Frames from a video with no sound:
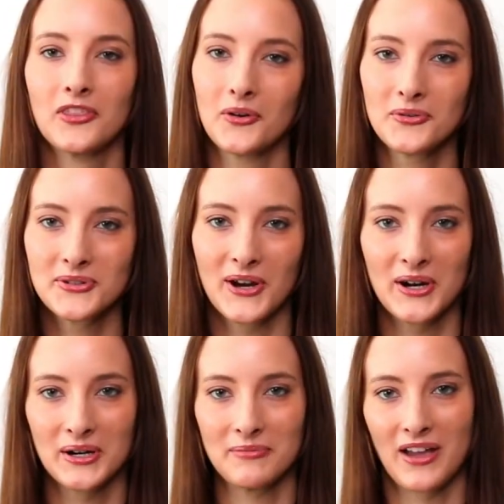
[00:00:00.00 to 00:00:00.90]
Those
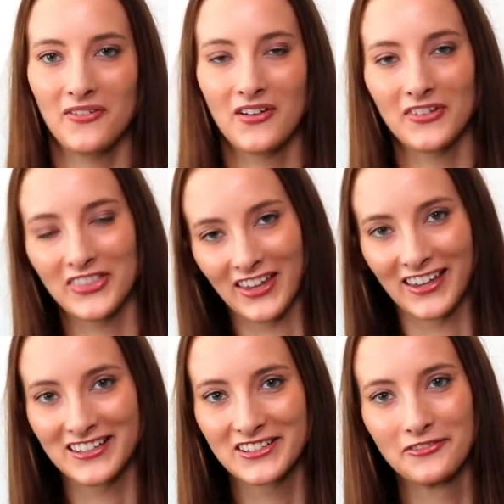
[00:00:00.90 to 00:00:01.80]
are my favorite
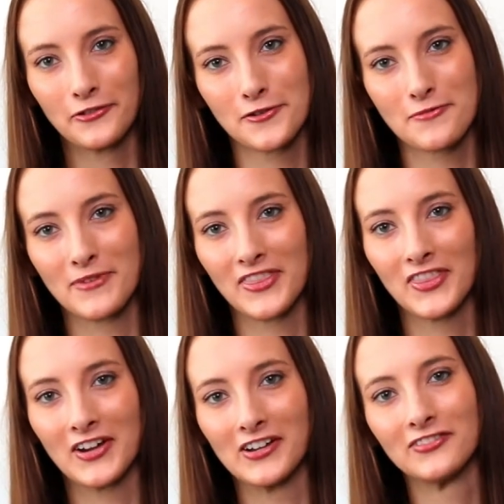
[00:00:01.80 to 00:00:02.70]
things for the
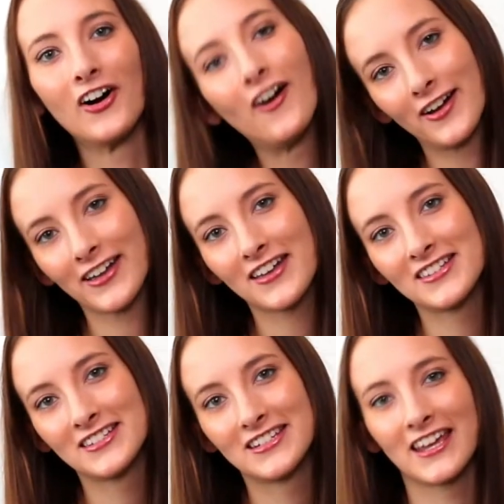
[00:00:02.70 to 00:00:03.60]
month of
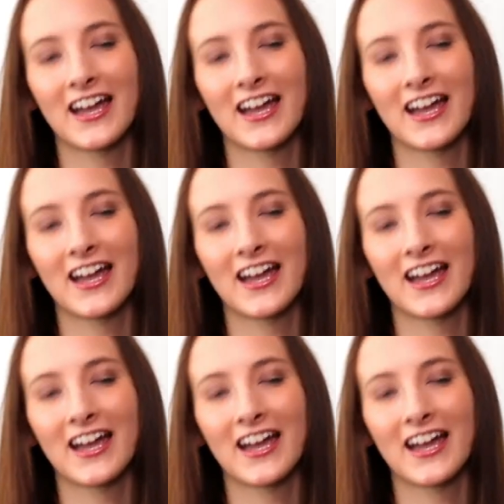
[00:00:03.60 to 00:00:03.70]
August.